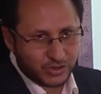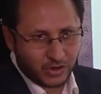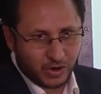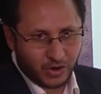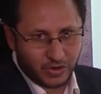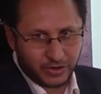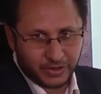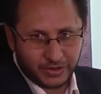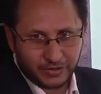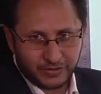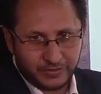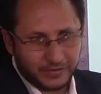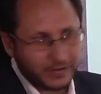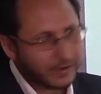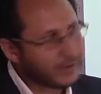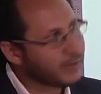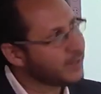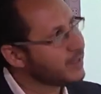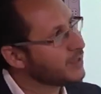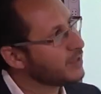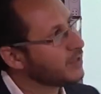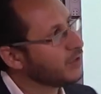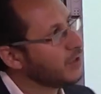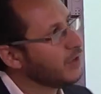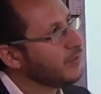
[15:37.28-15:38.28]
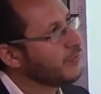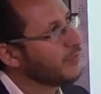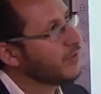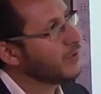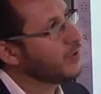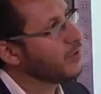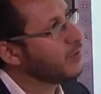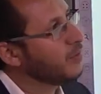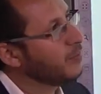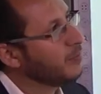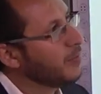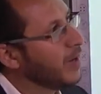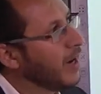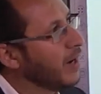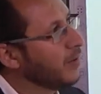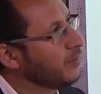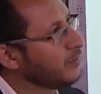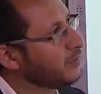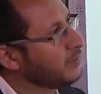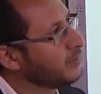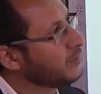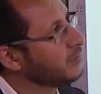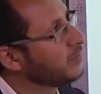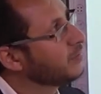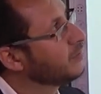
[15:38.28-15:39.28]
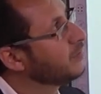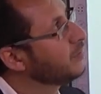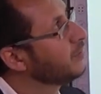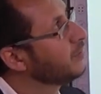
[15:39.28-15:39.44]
join the rest of the compound.